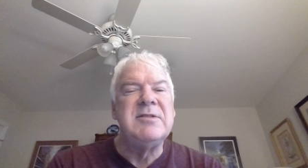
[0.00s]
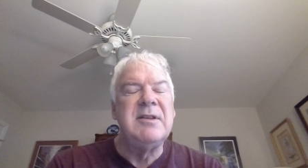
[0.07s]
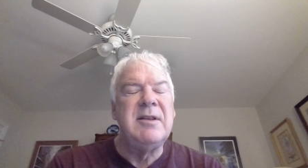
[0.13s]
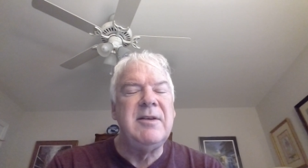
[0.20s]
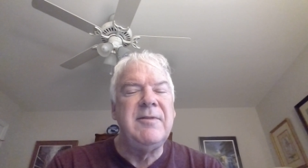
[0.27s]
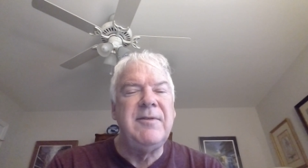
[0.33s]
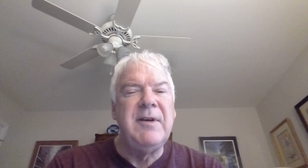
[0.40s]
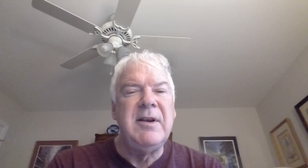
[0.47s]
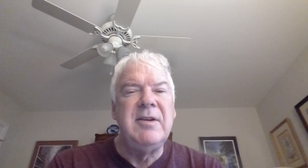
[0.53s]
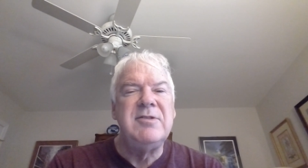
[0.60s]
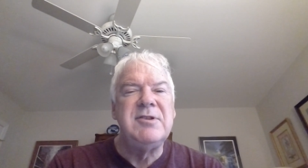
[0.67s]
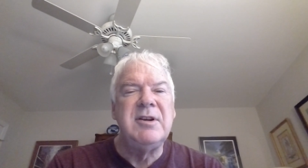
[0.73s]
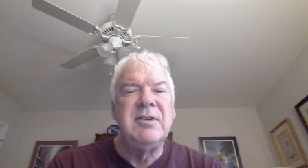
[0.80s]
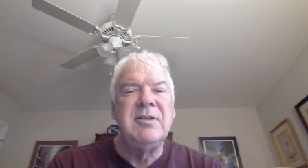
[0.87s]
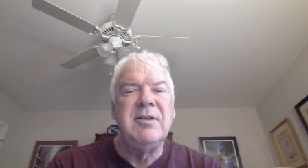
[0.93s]
And then
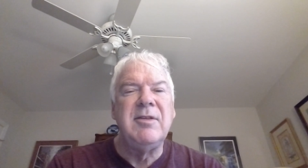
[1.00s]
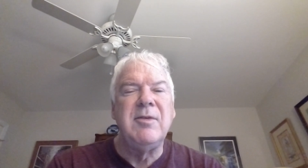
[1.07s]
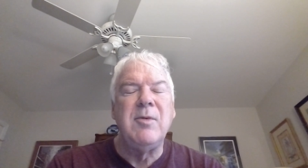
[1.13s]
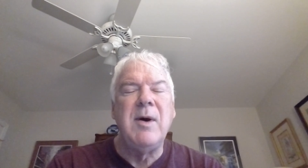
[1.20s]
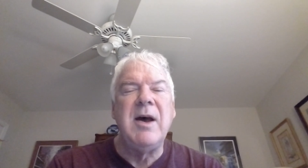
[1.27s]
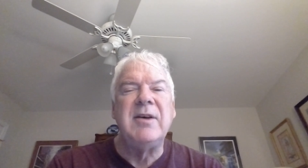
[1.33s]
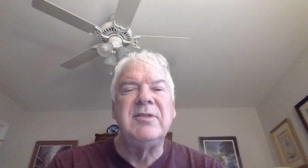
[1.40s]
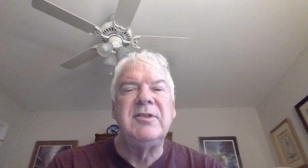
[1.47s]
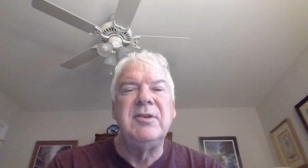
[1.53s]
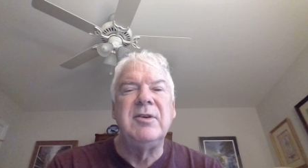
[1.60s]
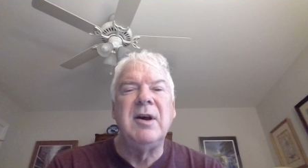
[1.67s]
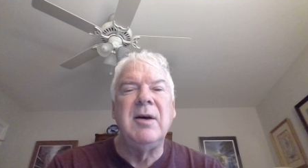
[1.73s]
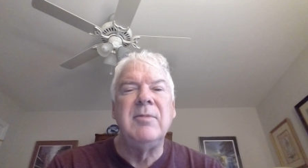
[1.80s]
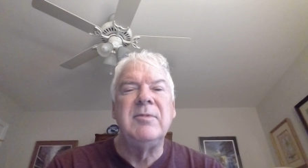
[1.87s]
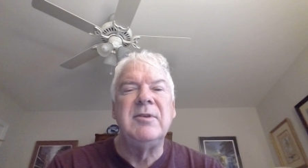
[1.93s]
finishing to the west, you
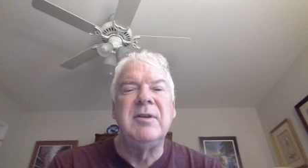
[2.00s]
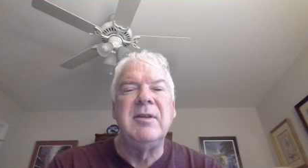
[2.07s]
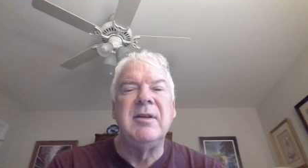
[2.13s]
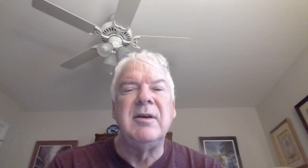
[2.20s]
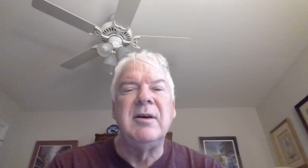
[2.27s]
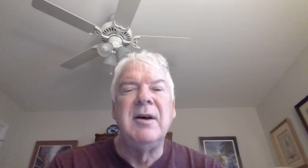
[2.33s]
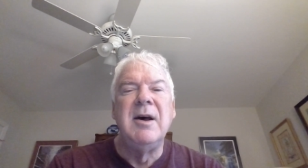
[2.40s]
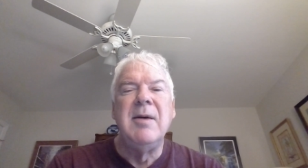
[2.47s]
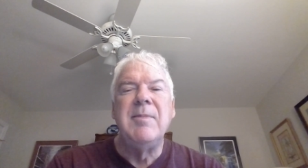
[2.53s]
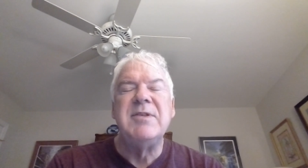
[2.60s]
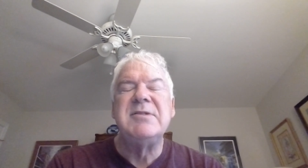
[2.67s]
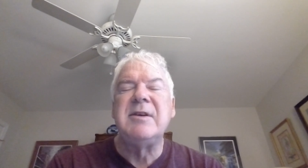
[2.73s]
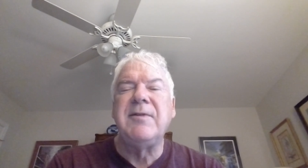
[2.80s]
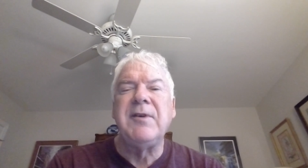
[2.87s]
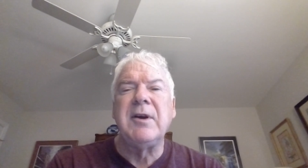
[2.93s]
come to the
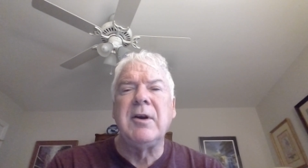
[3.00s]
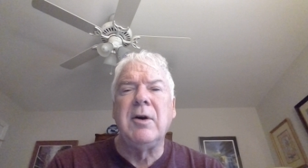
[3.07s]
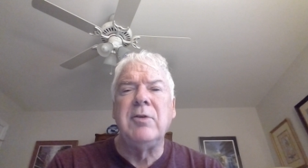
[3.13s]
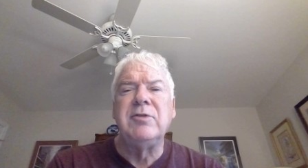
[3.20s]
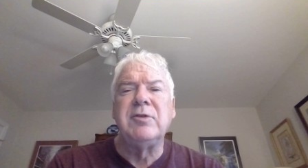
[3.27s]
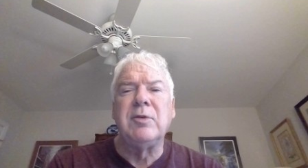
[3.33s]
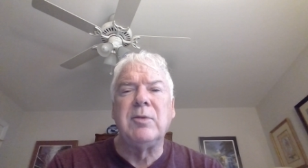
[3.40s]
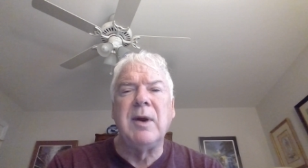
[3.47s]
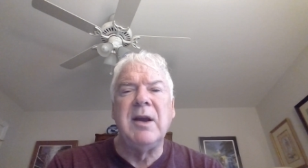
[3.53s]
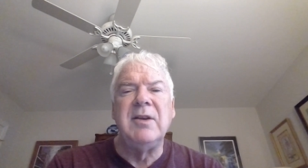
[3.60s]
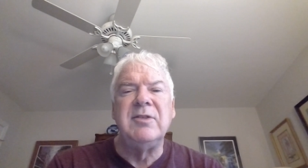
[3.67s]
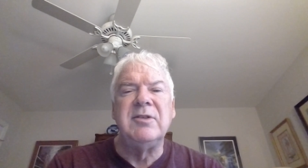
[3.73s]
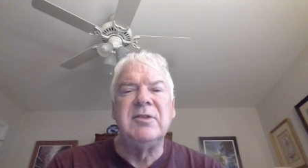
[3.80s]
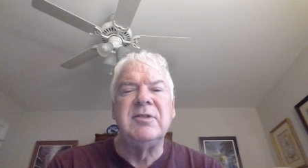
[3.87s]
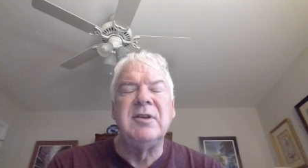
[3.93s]
Pacific coastal
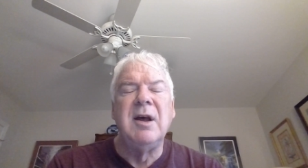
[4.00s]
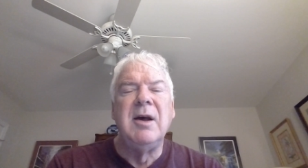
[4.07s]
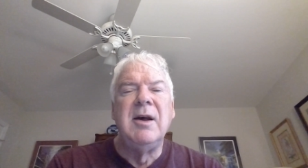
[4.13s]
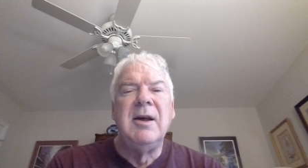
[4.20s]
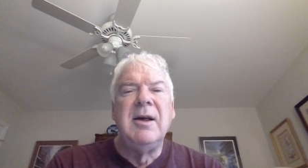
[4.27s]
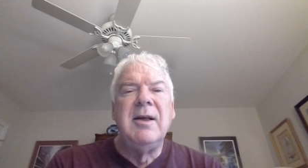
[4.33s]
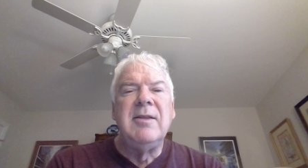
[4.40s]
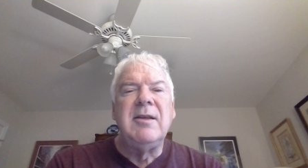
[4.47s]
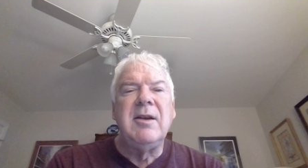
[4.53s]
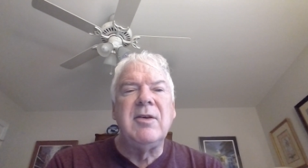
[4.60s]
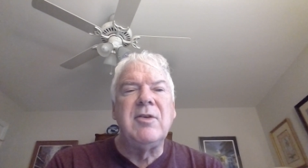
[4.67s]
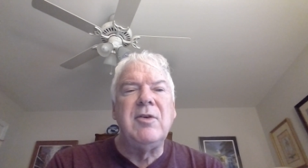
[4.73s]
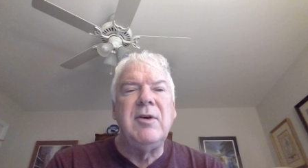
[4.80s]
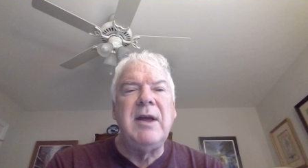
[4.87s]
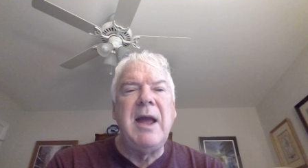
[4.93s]
ranges that are
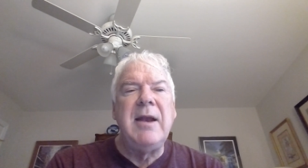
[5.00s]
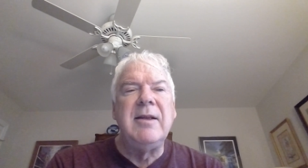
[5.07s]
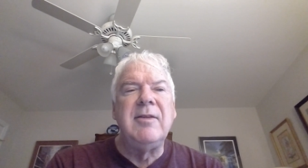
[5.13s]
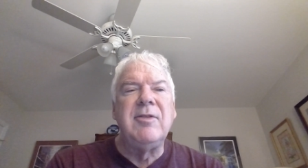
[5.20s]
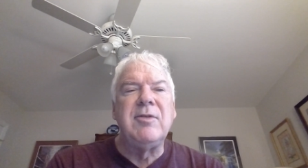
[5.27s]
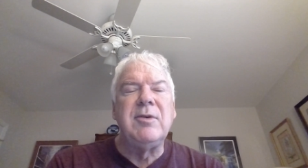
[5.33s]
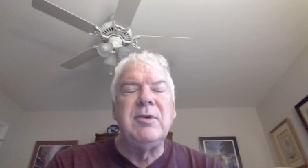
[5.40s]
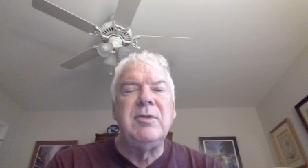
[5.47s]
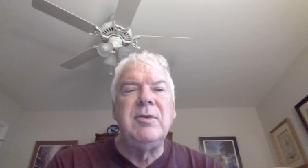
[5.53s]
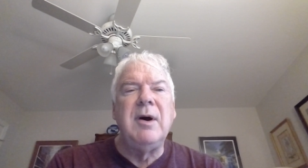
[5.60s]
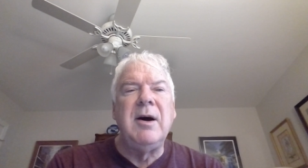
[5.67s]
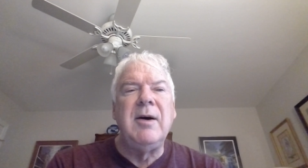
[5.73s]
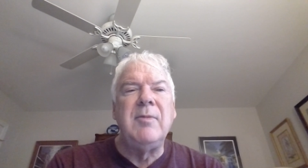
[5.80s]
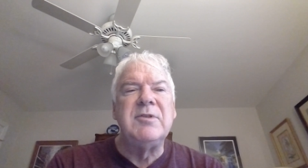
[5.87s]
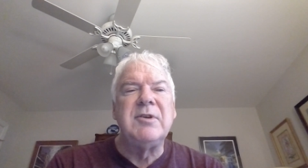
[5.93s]
created through
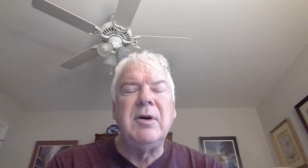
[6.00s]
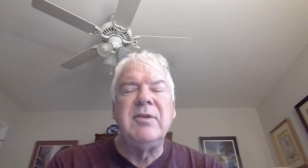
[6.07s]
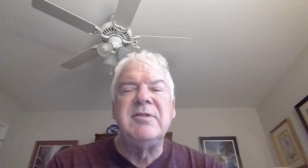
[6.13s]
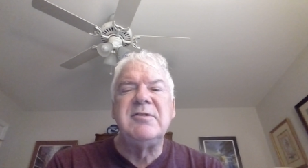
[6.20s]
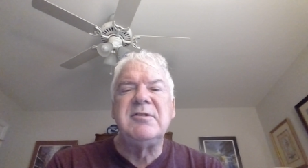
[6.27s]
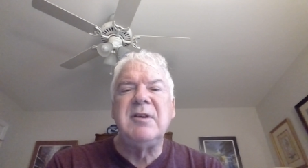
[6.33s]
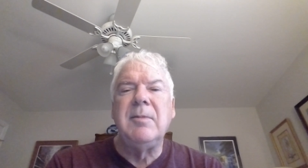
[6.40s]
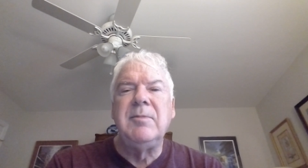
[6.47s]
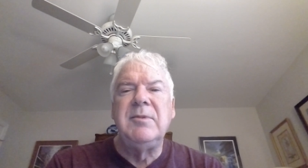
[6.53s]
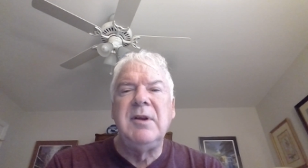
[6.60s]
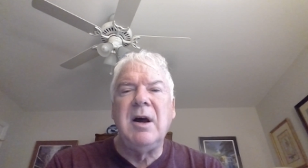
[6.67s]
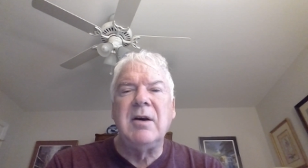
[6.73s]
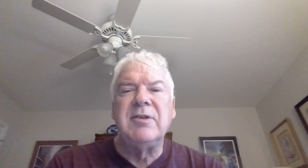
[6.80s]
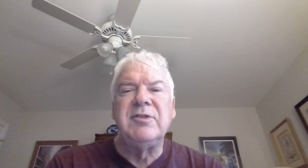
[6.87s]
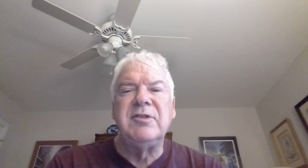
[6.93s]
what's called
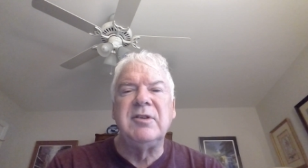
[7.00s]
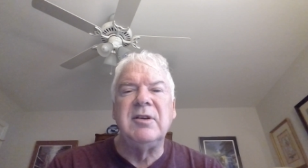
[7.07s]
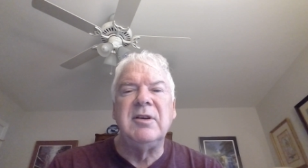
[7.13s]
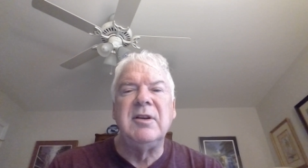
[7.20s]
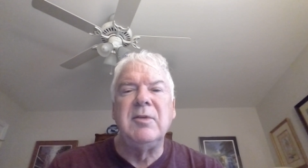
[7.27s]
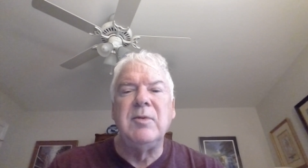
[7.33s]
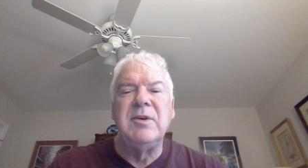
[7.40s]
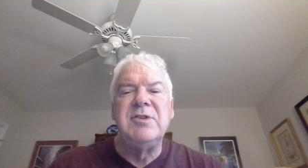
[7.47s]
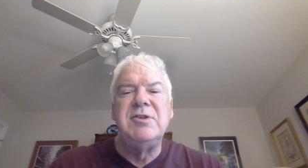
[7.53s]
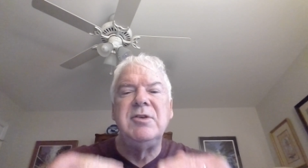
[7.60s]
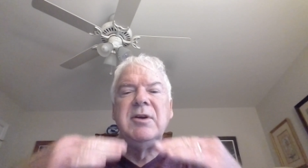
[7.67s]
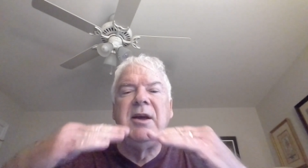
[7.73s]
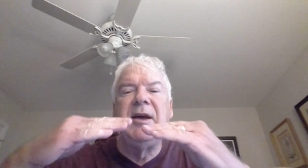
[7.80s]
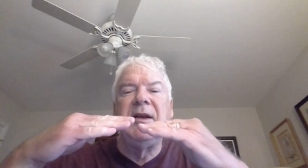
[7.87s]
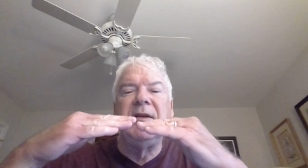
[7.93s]
subduction, in which you
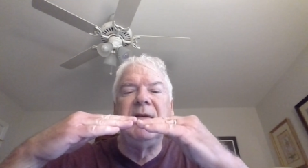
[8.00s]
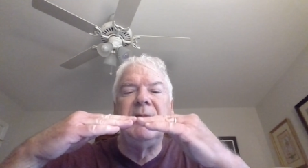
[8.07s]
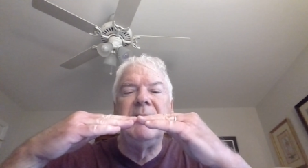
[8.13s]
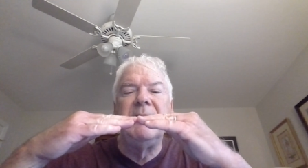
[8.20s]
get